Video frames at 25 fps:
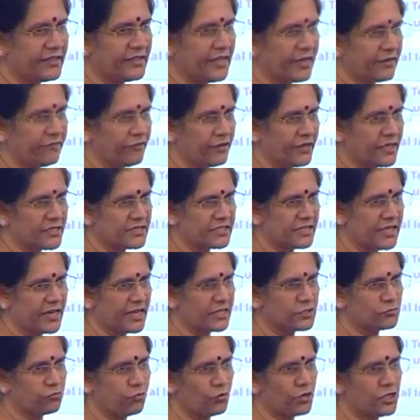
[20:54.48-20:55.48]
that, we can see an
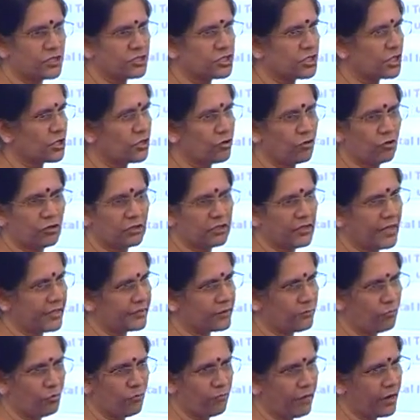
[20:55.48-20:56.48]
exponential growth like
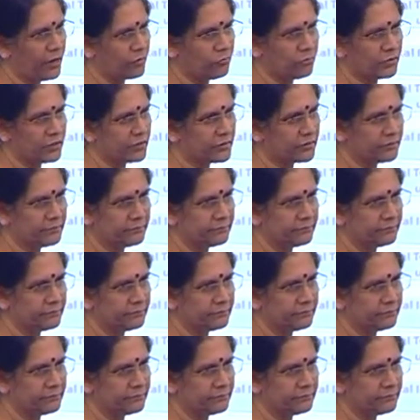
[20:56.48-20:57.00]
the mobile world.